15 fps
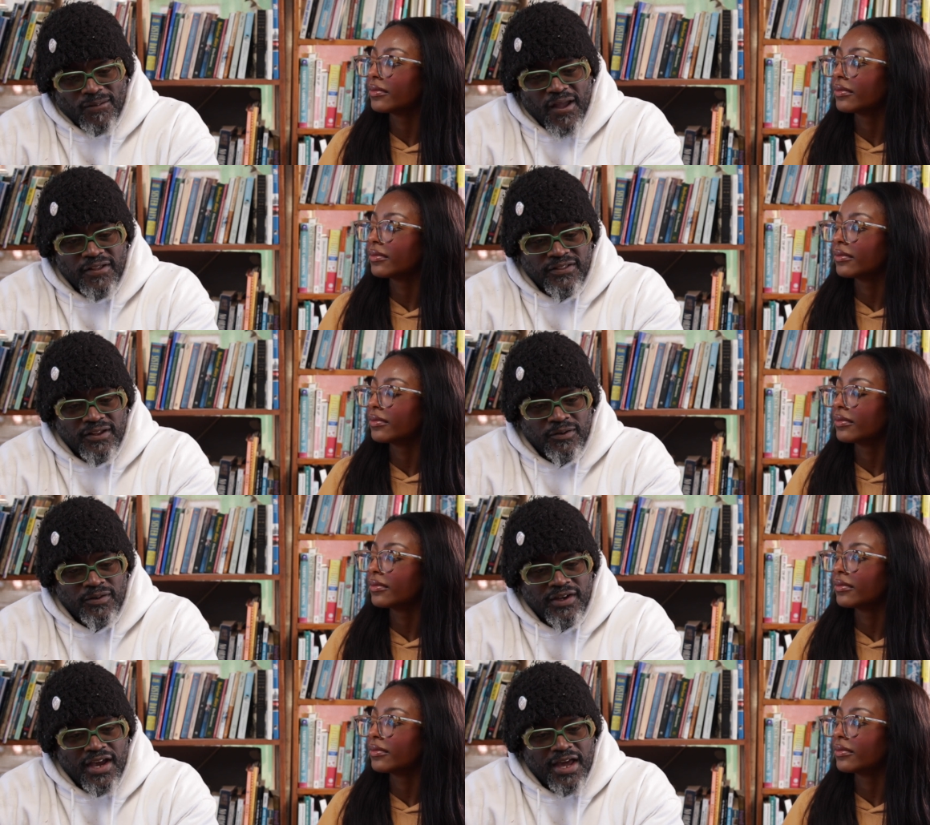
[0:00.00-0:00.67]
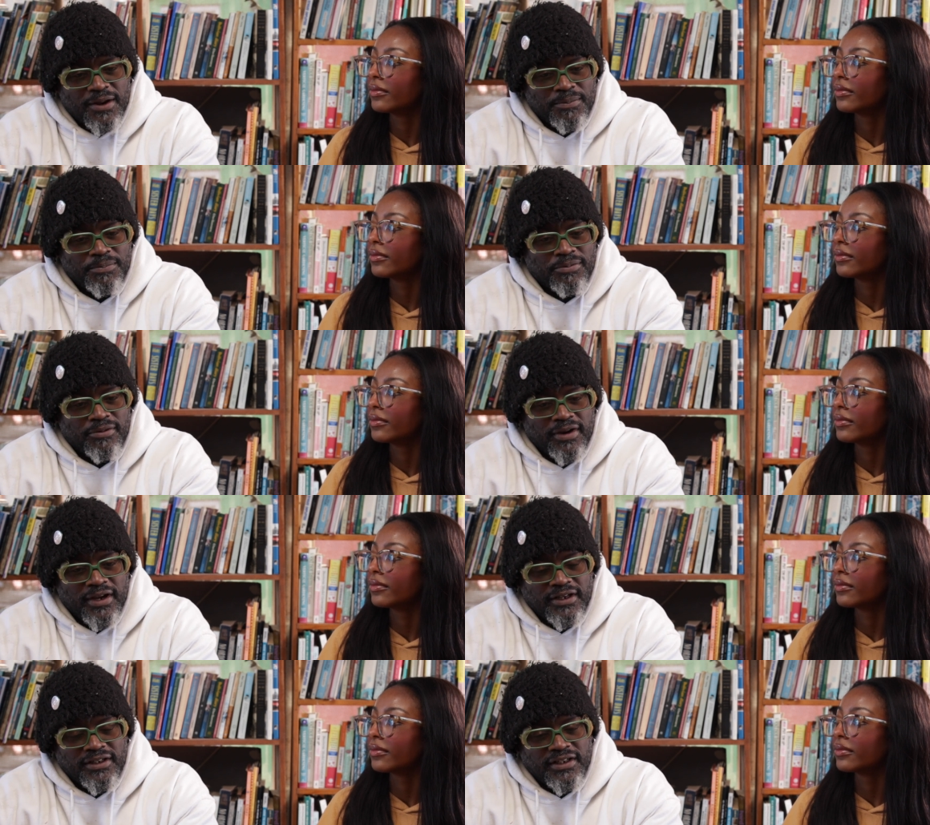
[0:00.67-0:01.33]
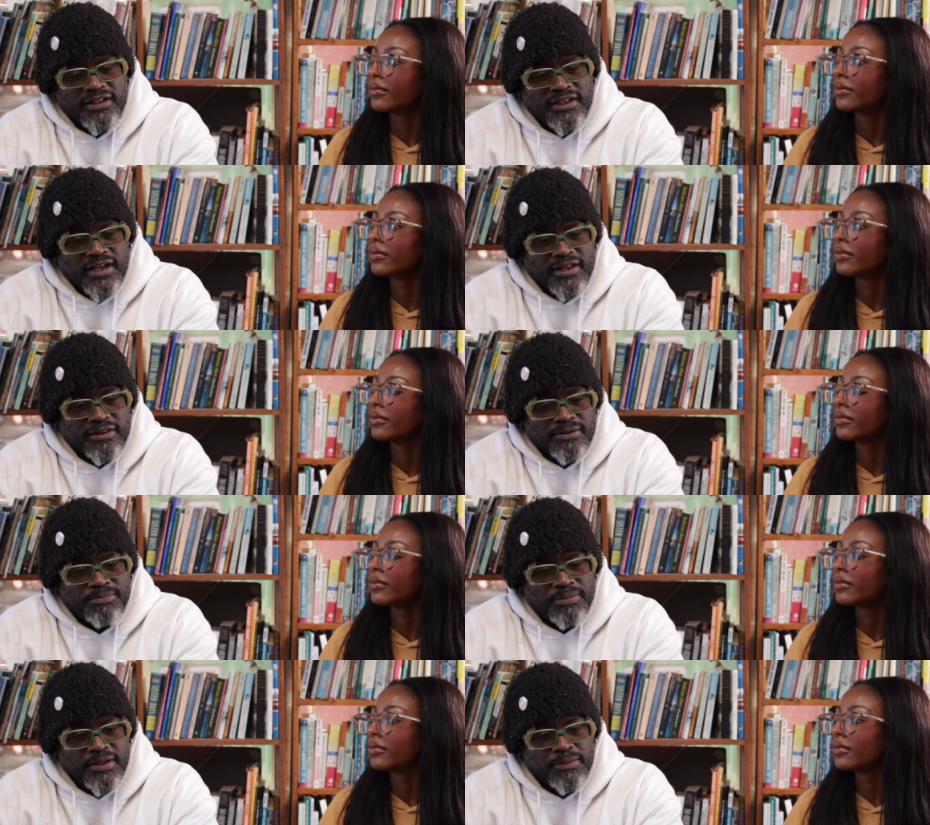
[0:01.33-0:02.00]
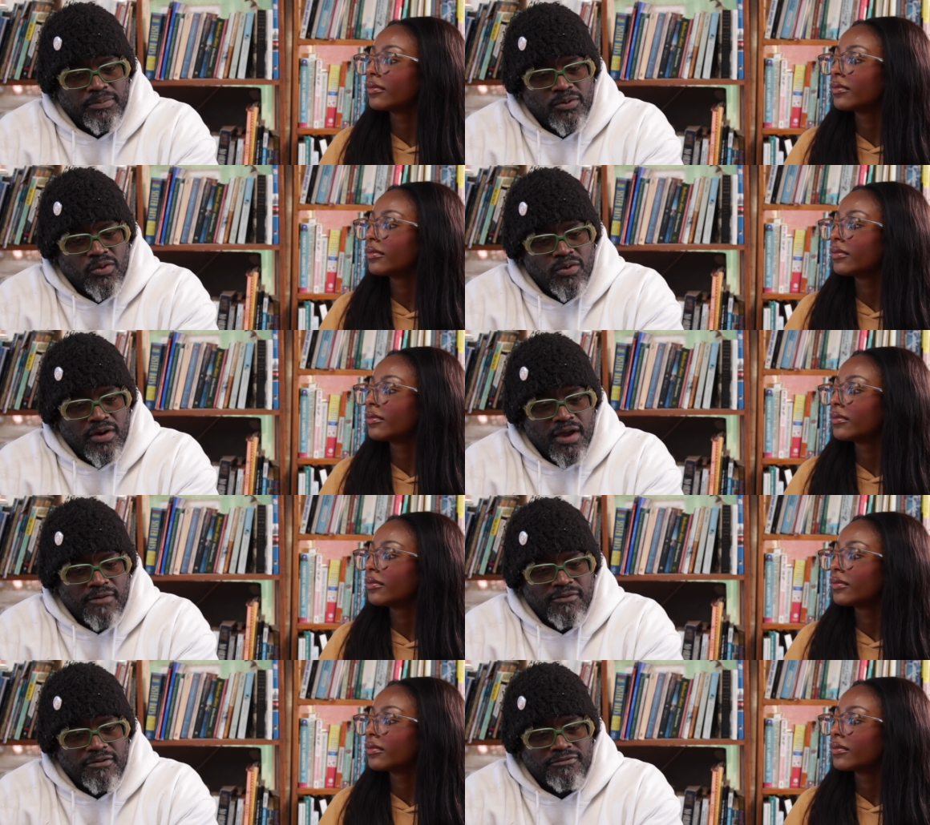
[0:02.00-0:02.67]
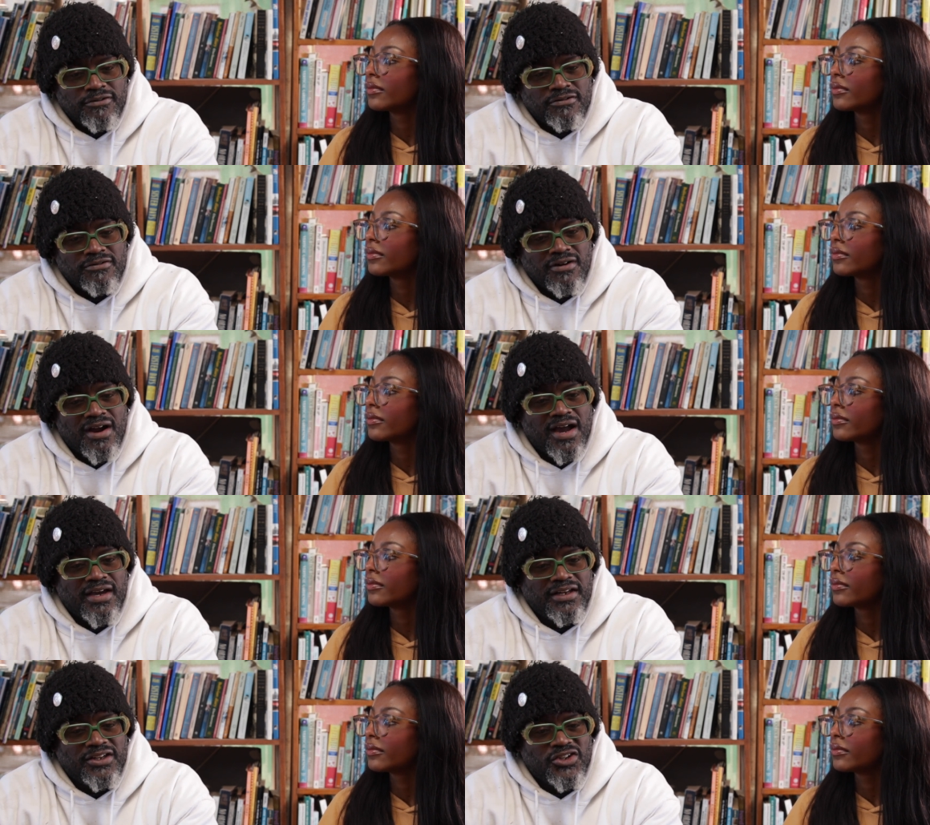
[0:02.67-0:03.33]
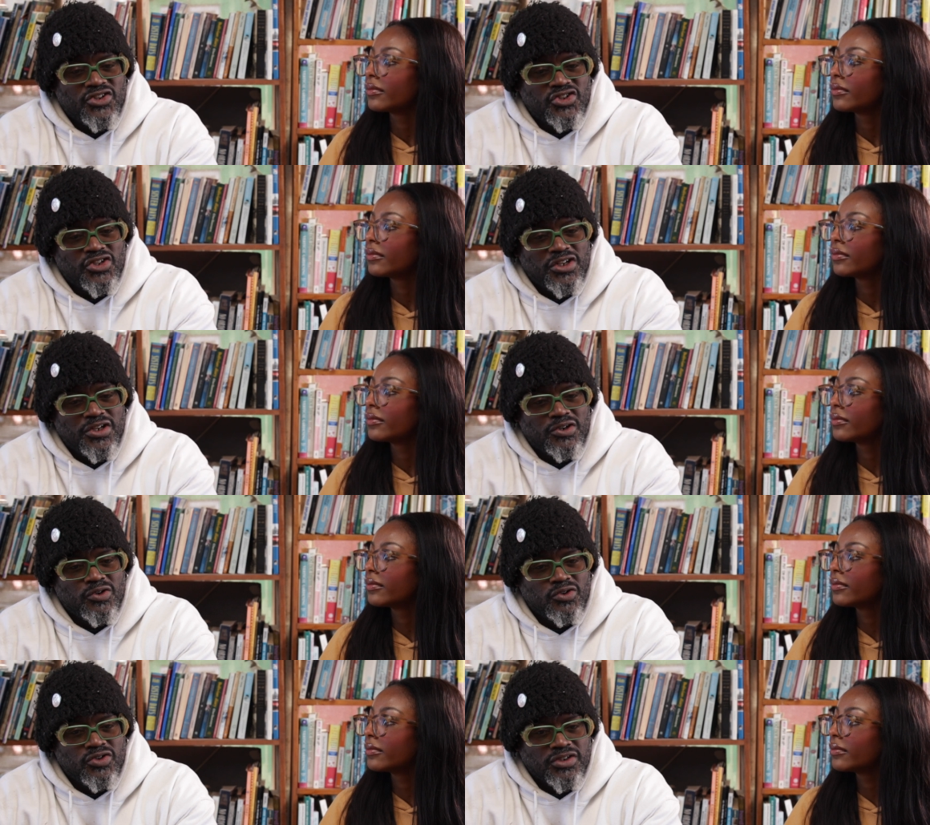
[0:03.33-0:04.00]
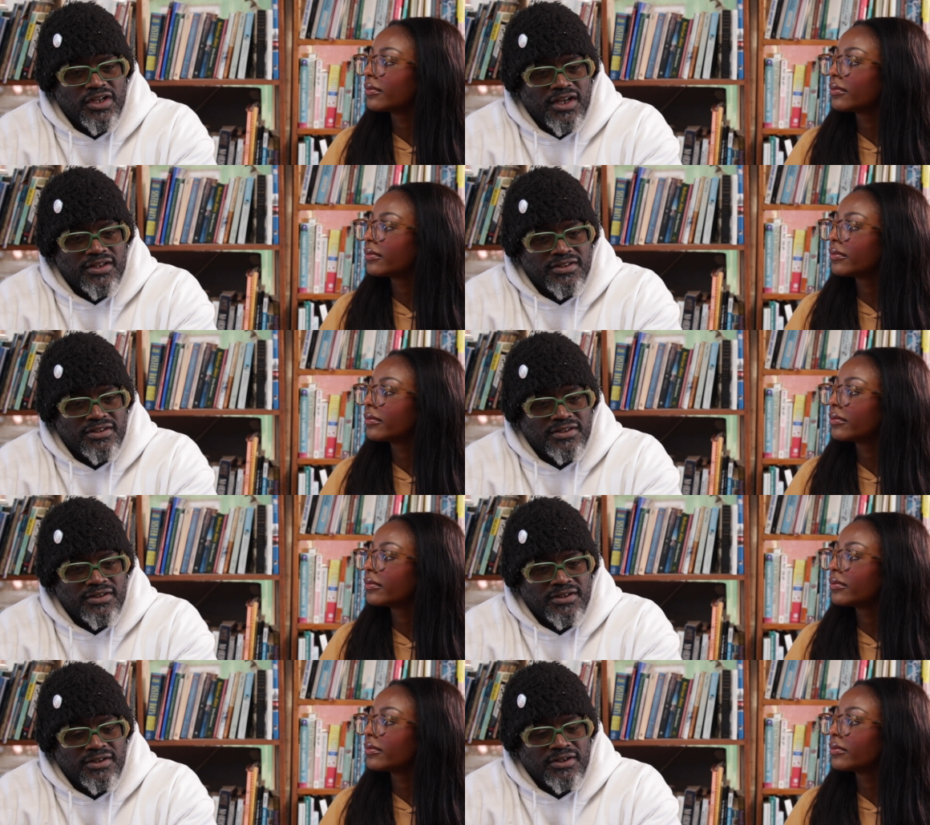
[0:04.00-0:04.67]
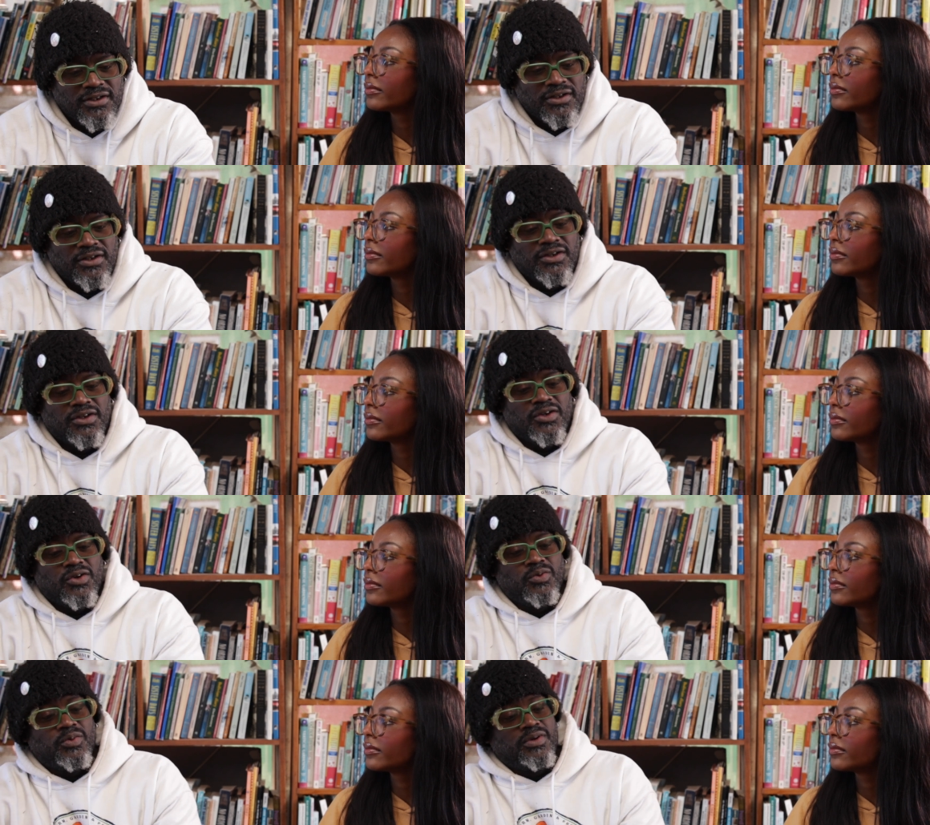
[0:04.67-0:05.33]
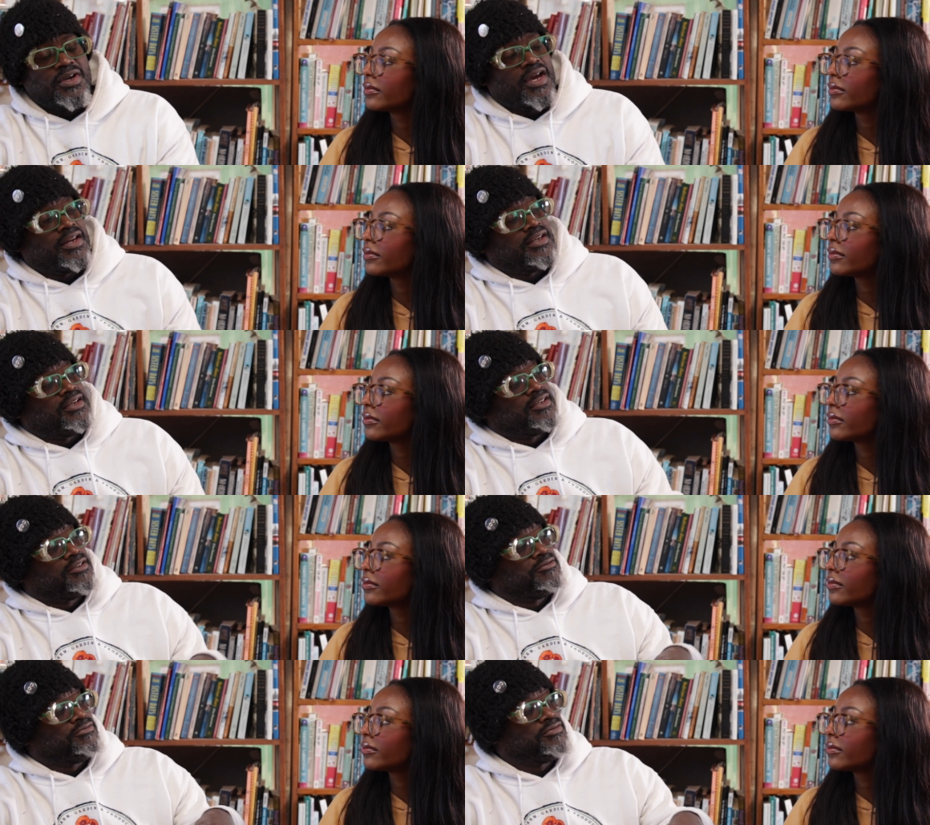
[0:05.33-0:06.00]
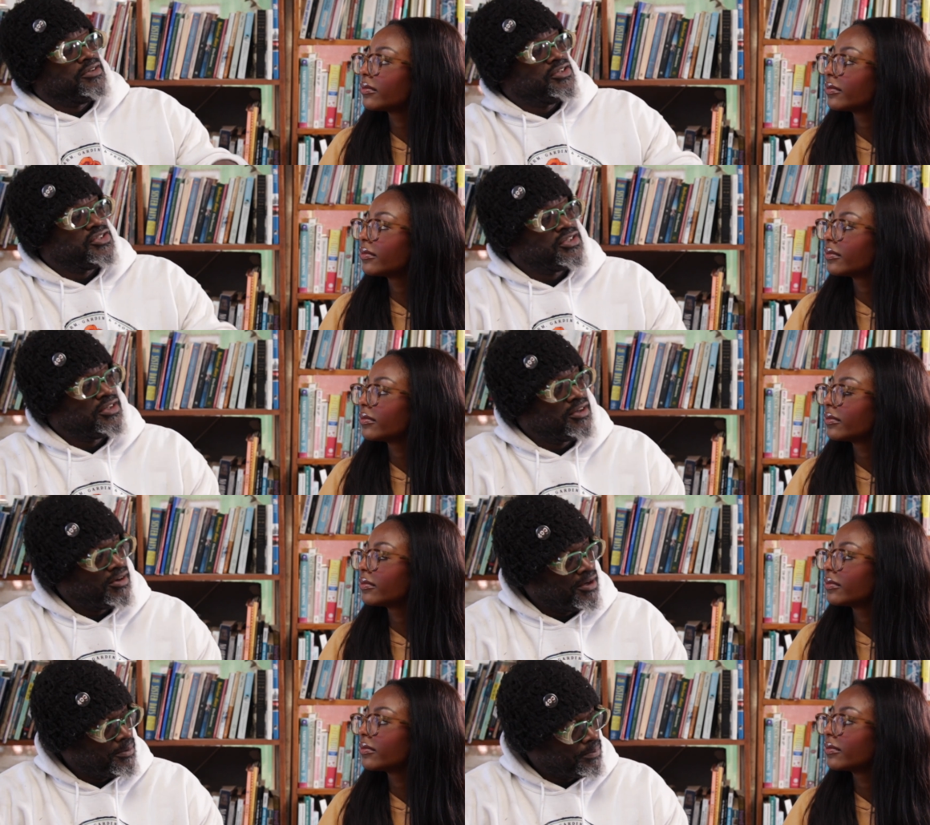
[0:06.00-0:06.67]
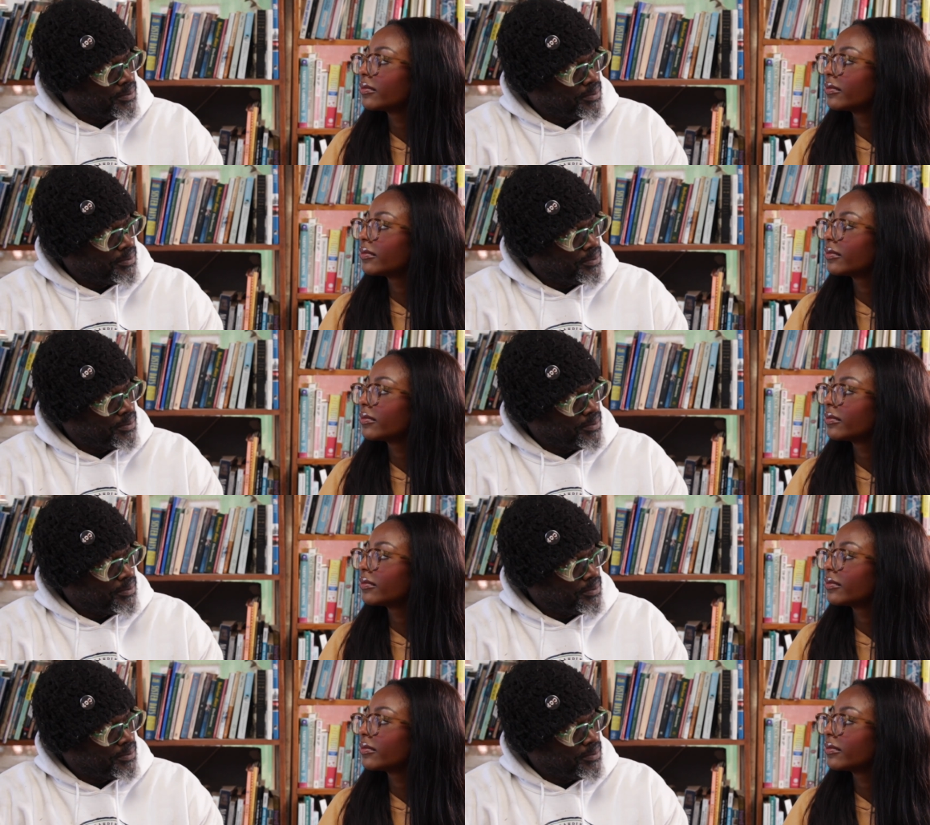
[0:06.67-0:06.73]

Speaker 1: I think we got to bring together people who have a variety of skill sets. You got to get the visionary